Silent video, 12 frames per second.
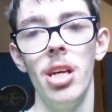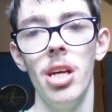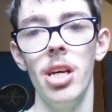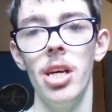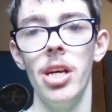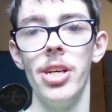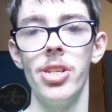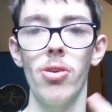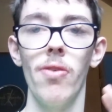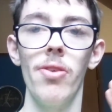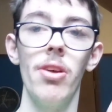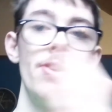So
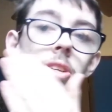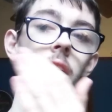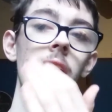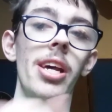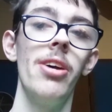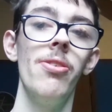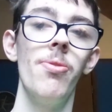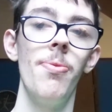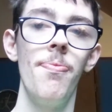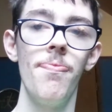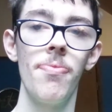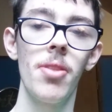go there and check it out.
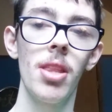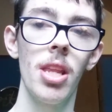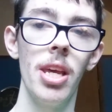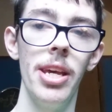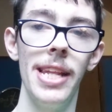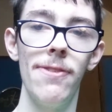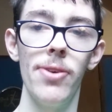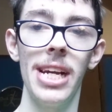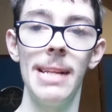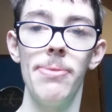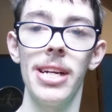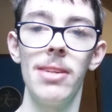It's for
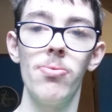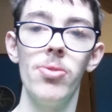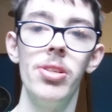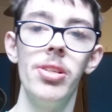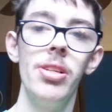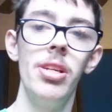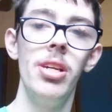Xbox One.